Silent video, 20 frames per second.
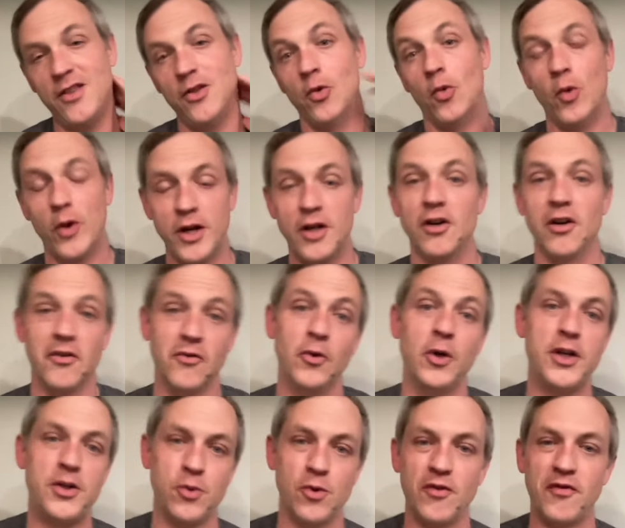the winner of
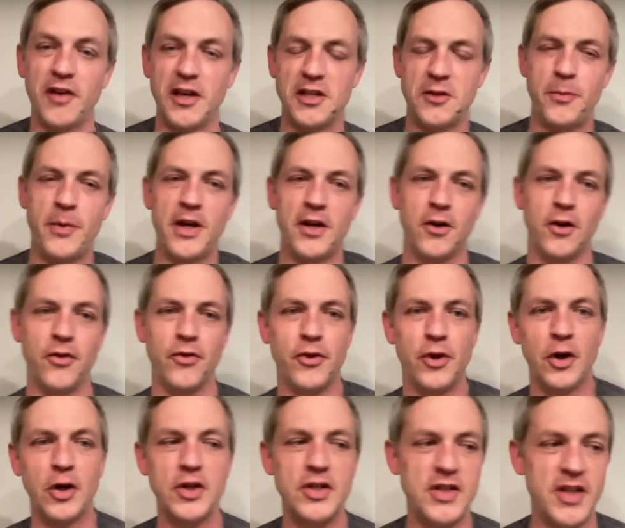which will face Pitt on
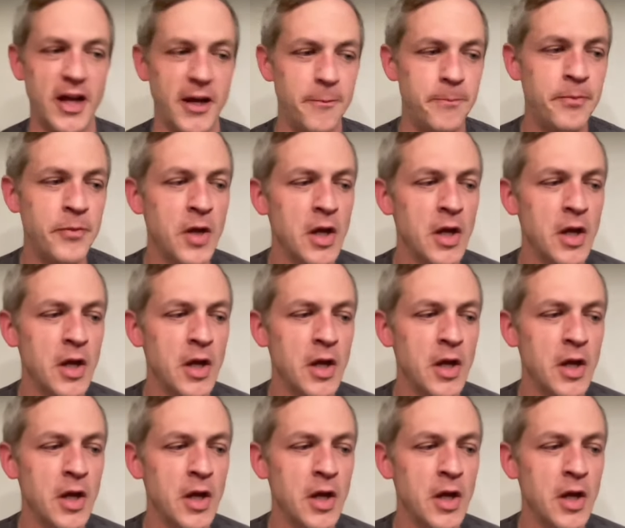Thursday.